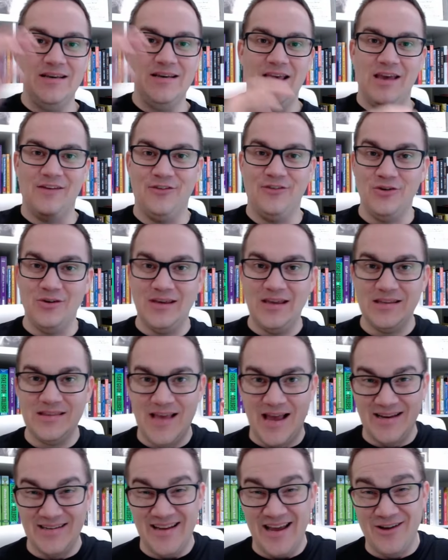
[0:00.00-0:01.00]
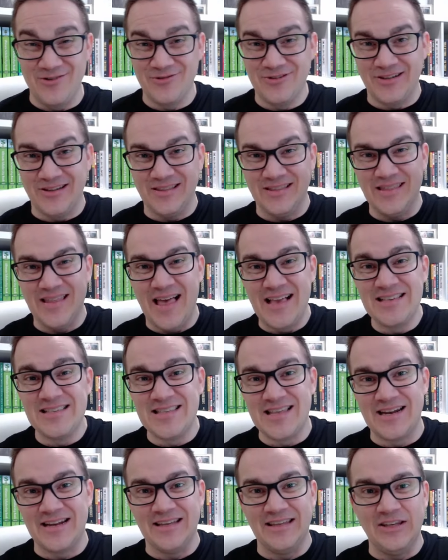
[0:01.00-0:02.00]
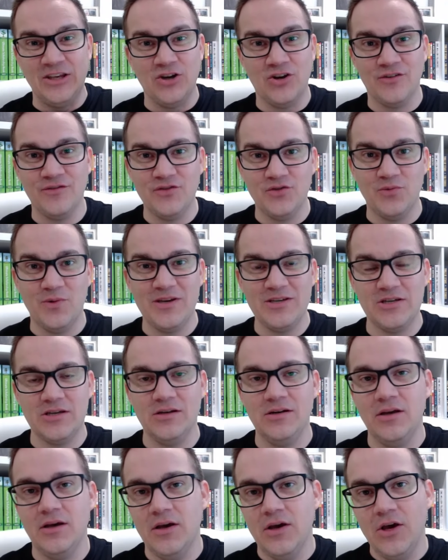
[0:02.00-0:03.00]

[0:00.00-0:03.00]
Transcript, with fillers: if you can get that down to less than a year of tuition,